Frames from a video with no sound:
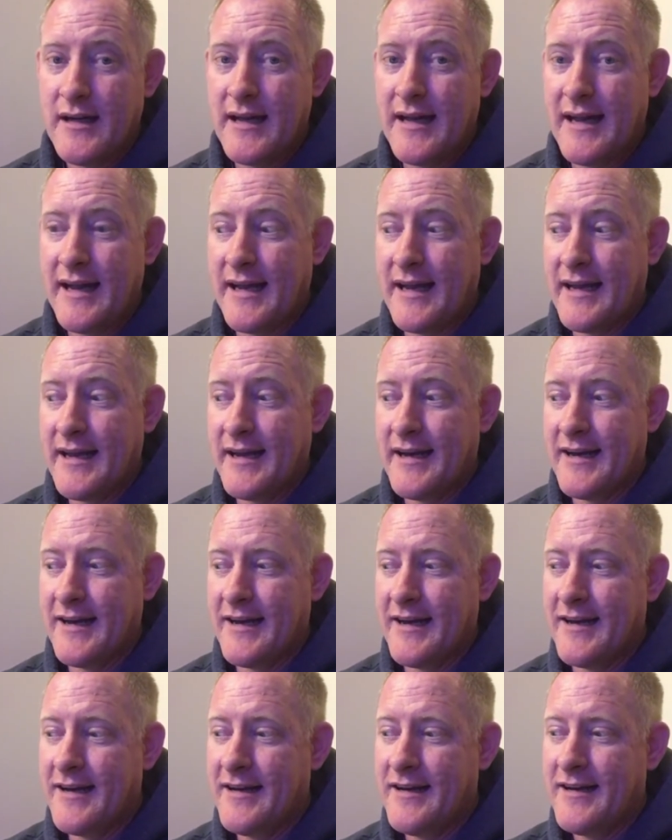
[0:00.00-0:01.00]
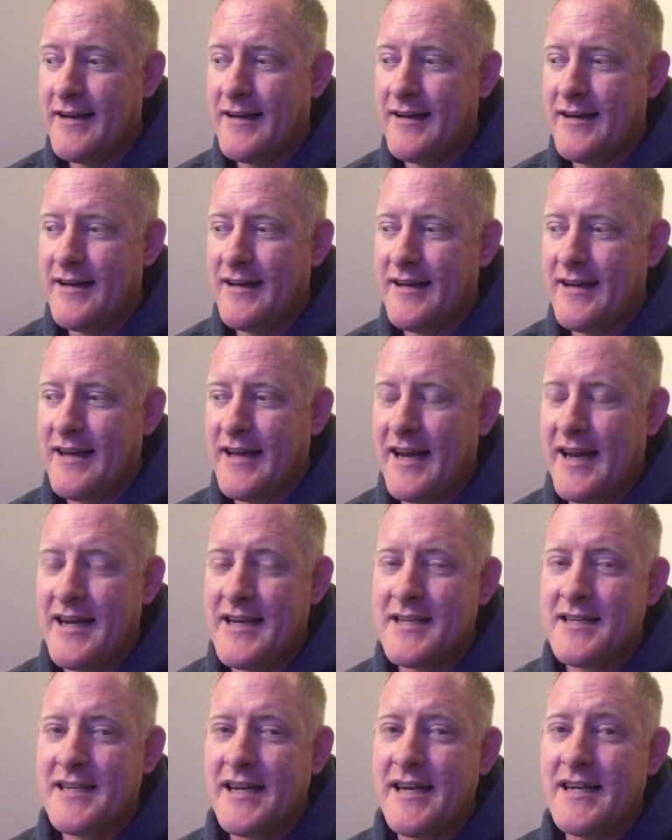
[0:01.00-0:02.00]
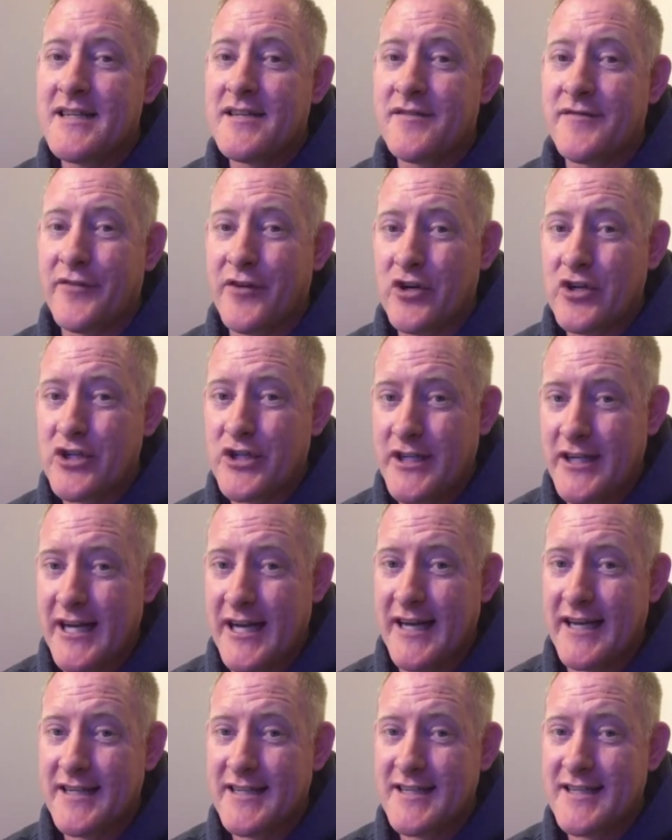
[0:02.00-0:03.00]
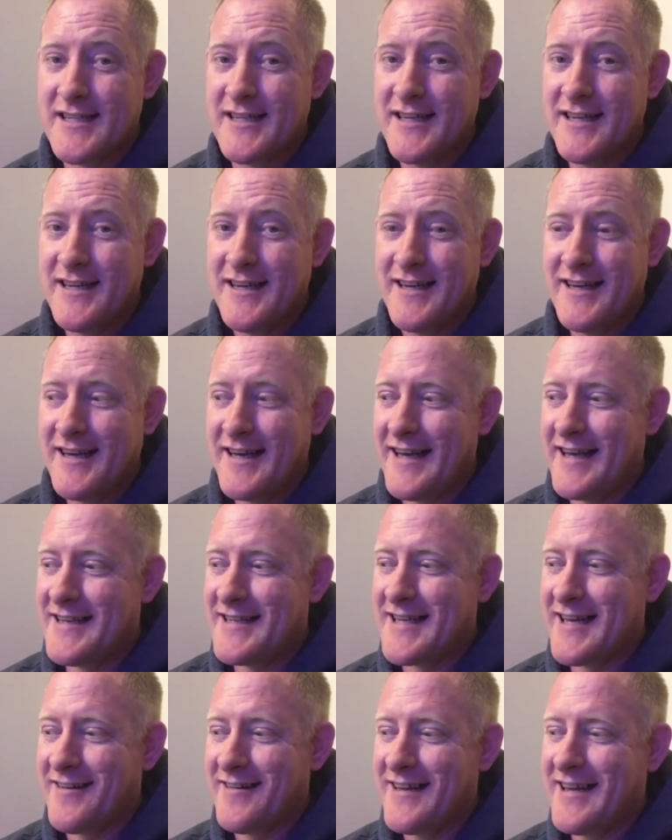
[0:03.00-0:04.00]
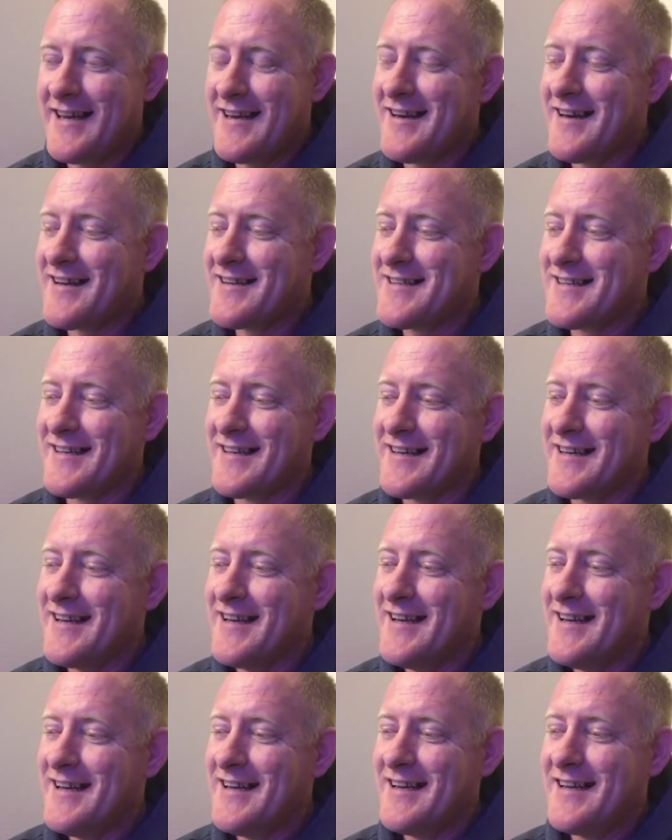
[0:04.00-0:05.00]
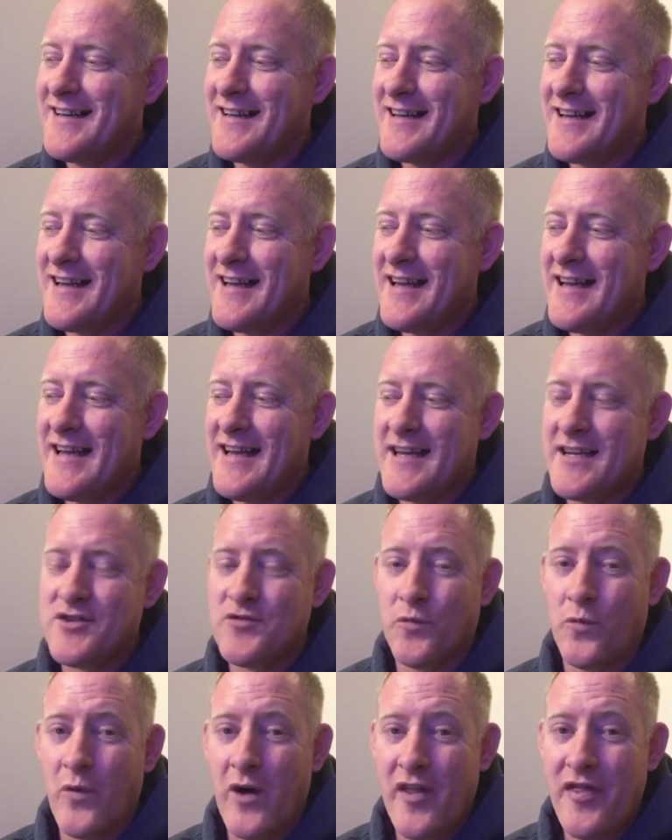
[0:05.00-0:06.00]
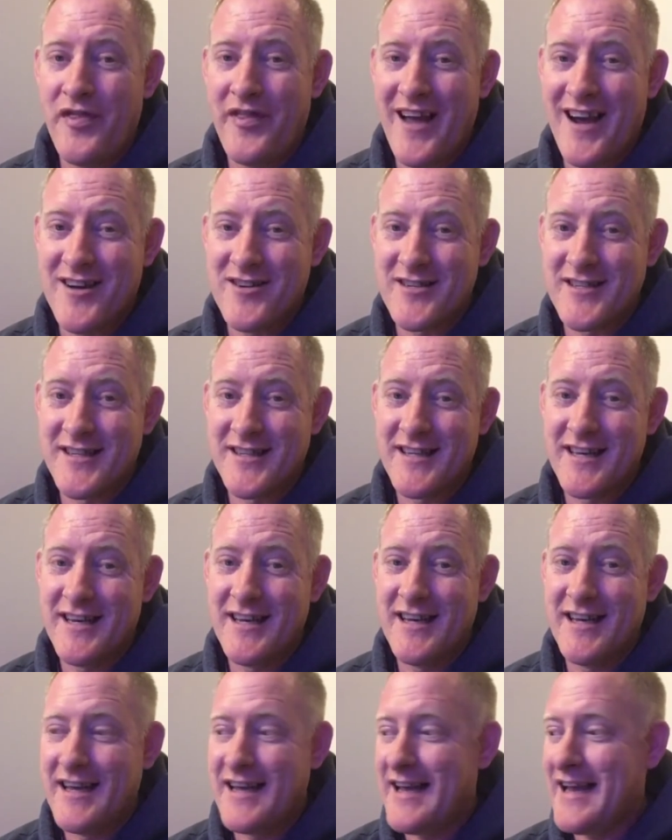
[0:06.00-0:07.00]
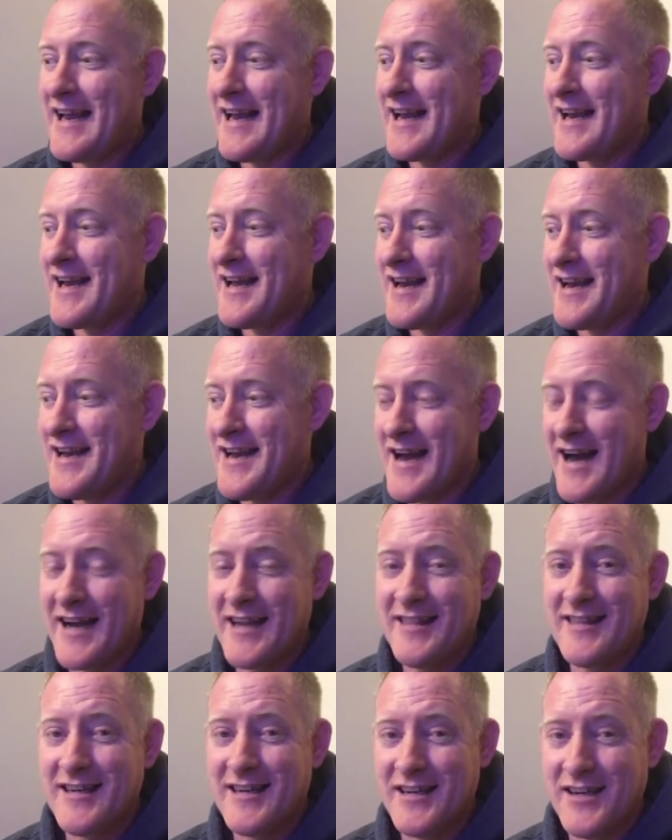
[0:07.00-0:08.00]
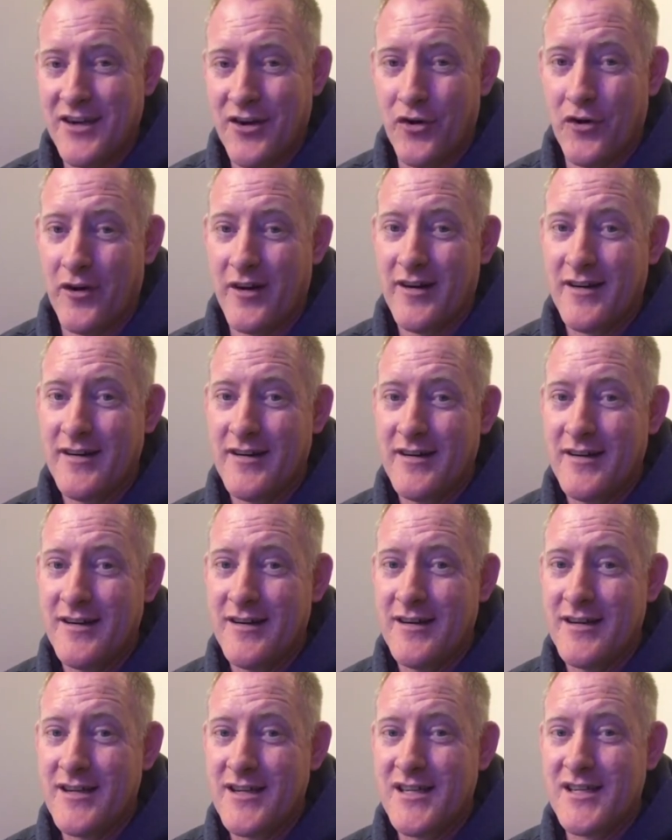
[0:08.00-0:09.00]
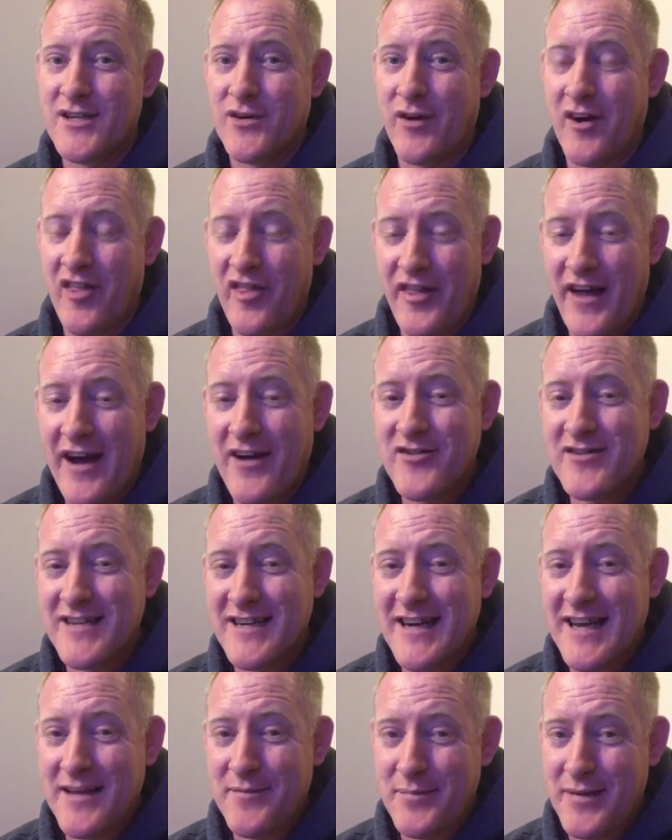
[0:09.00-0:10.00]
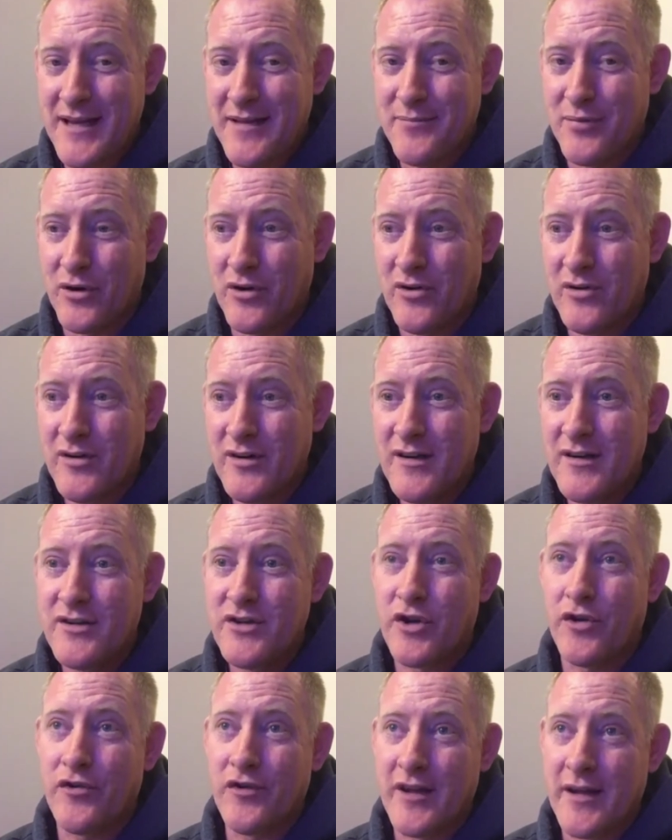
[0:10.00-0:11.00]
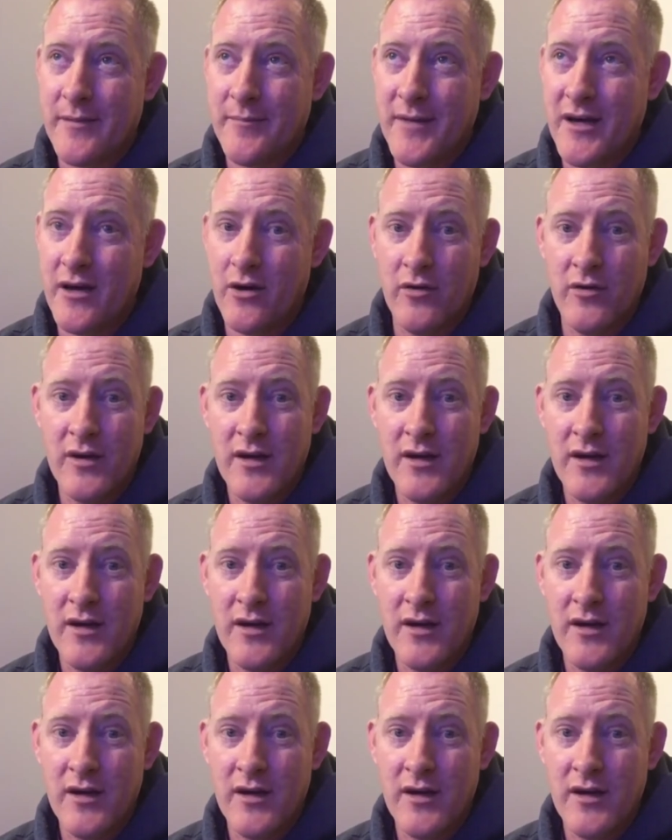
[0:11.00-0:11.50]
And he doesn't get his first yes until he knocked on his 1,009th door. So 1,008 people told him no.